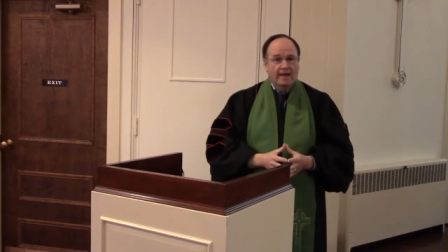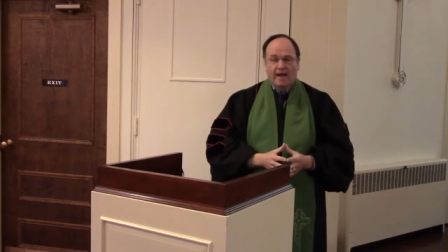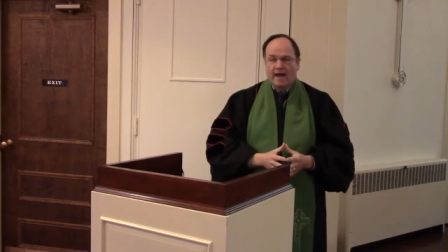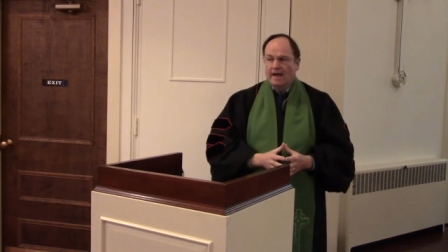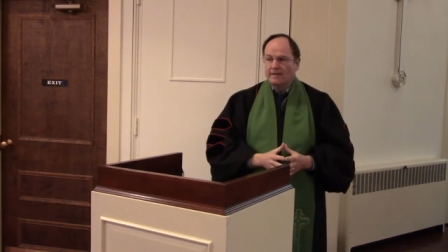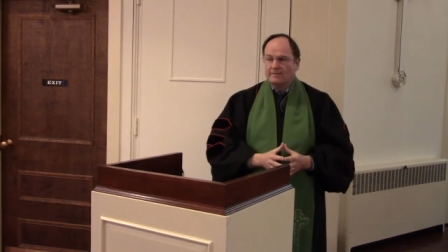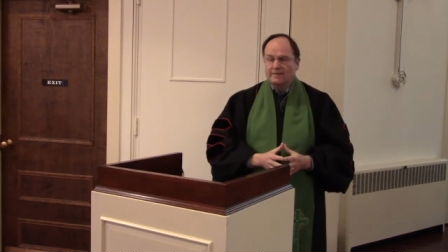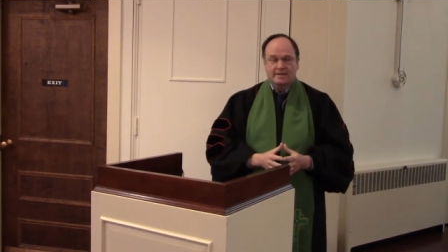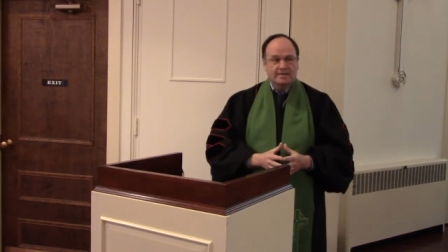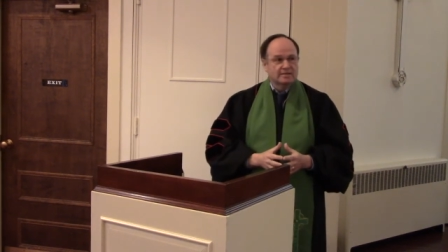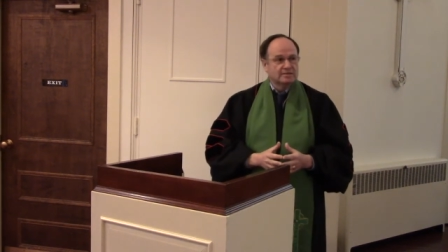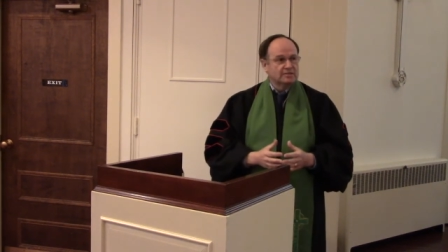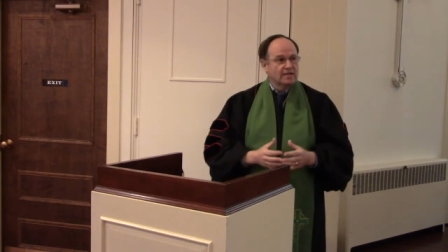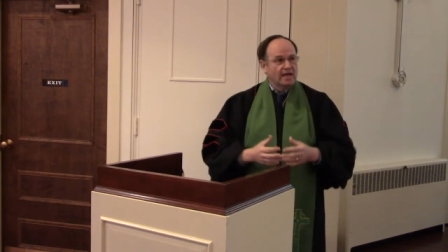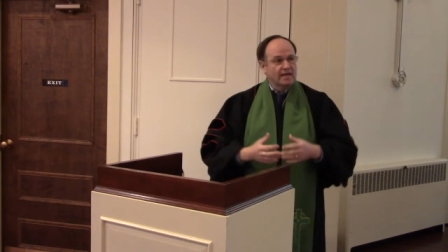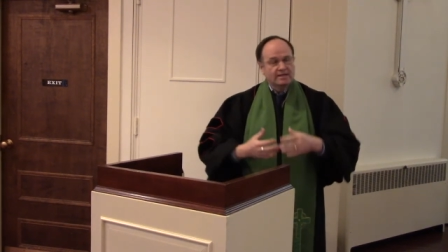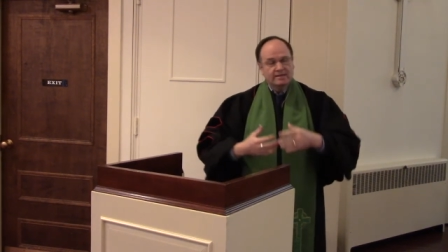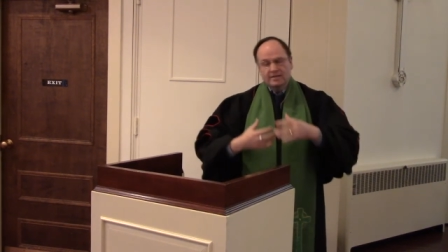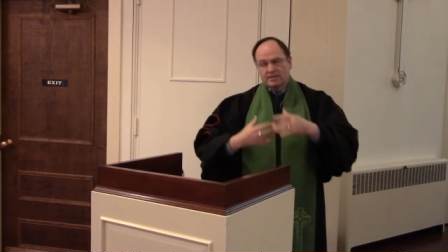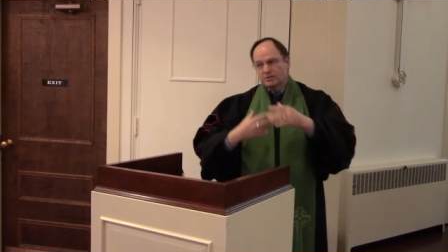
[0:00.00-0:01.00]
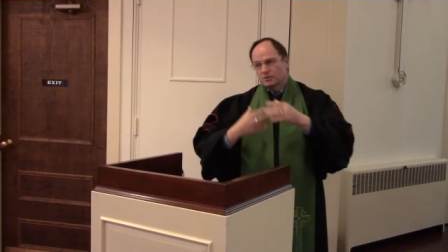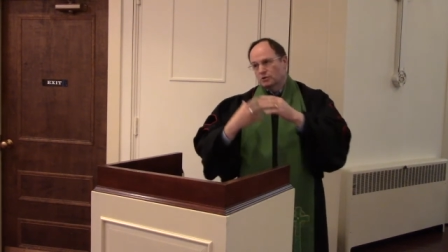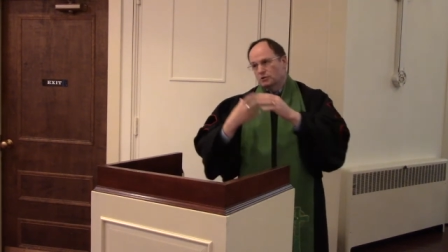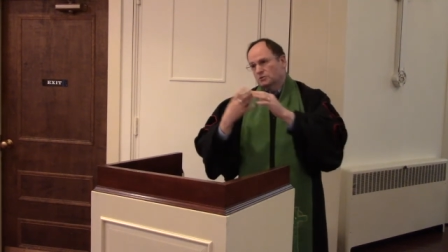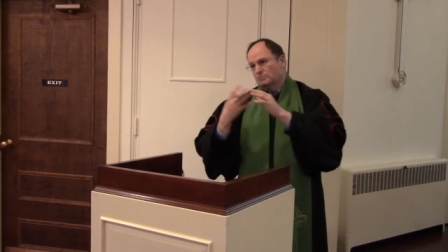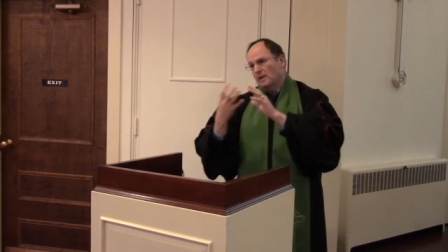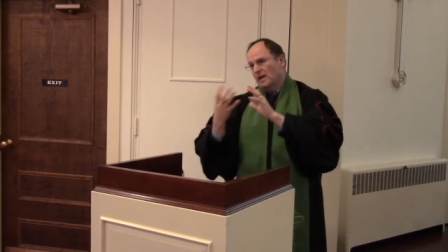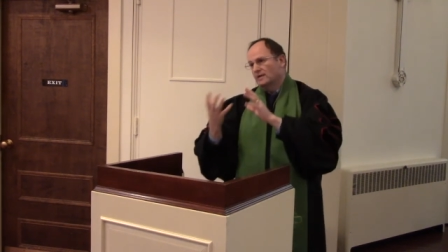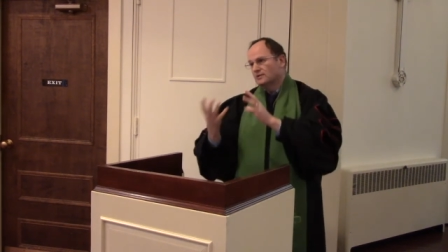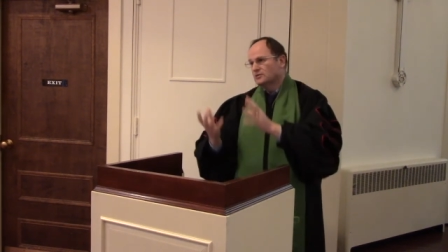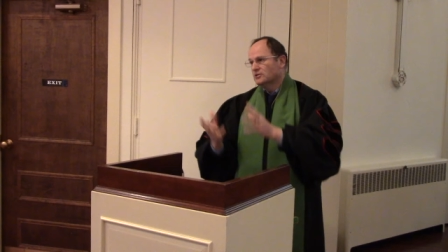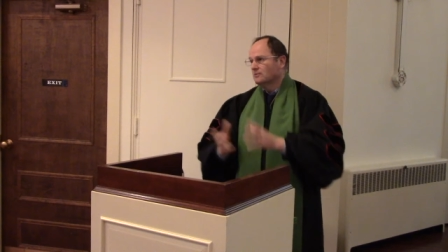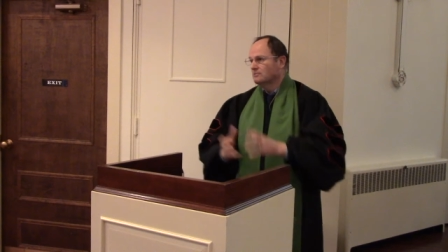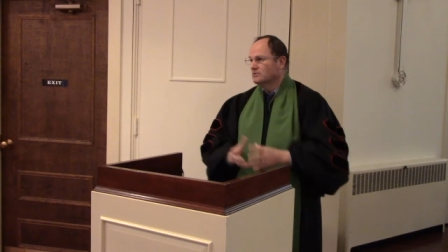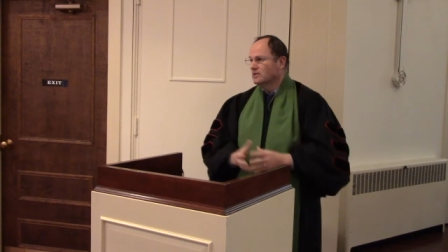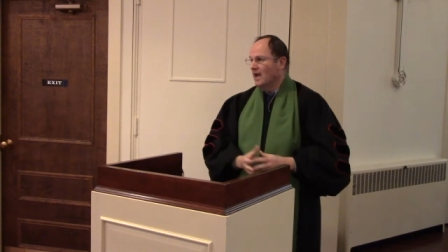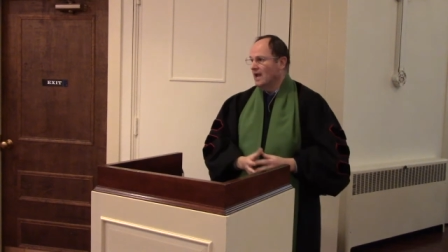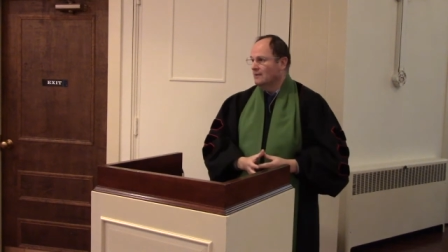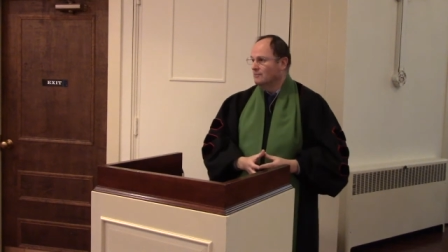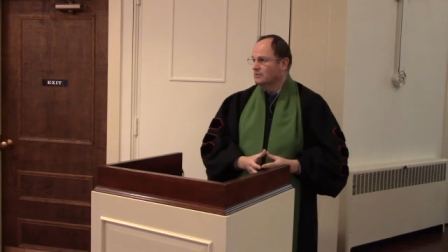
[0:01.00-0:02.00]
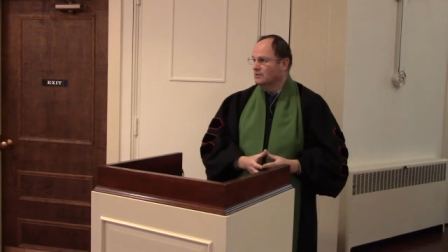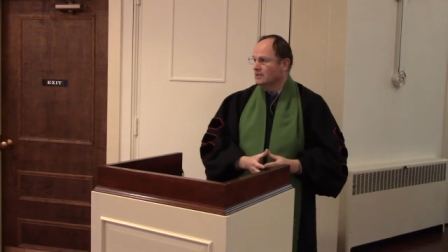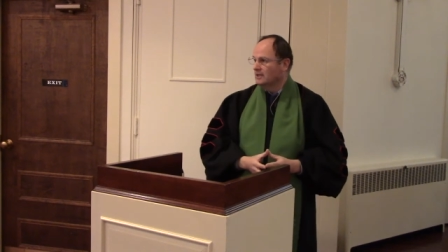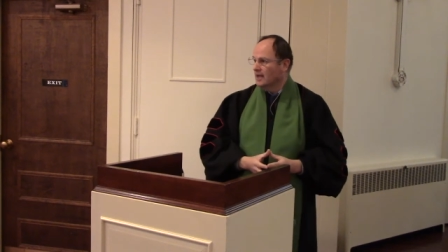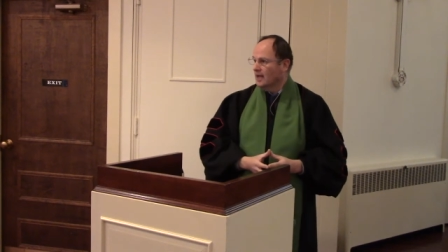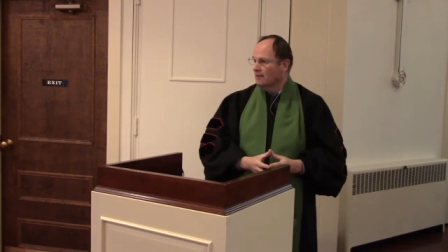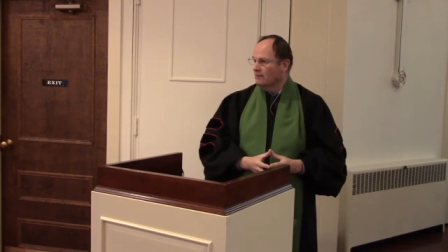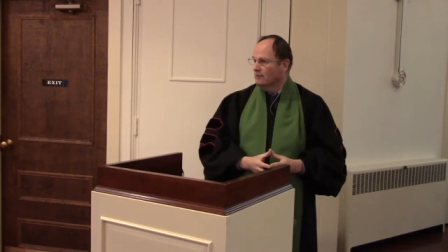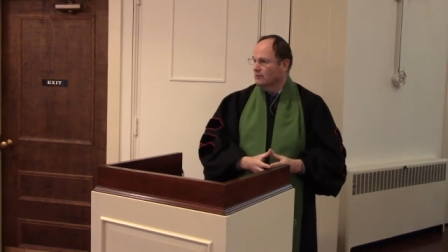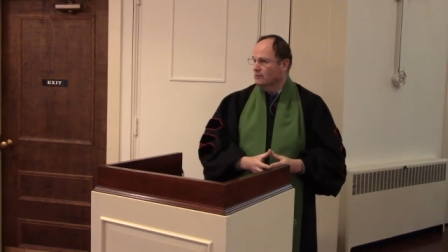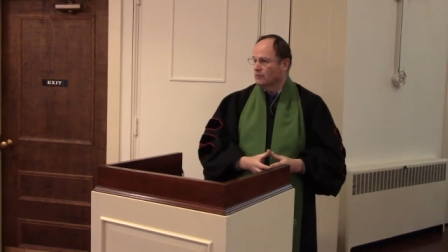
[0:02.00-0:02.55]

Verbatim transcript: and they decide that to spend some time together,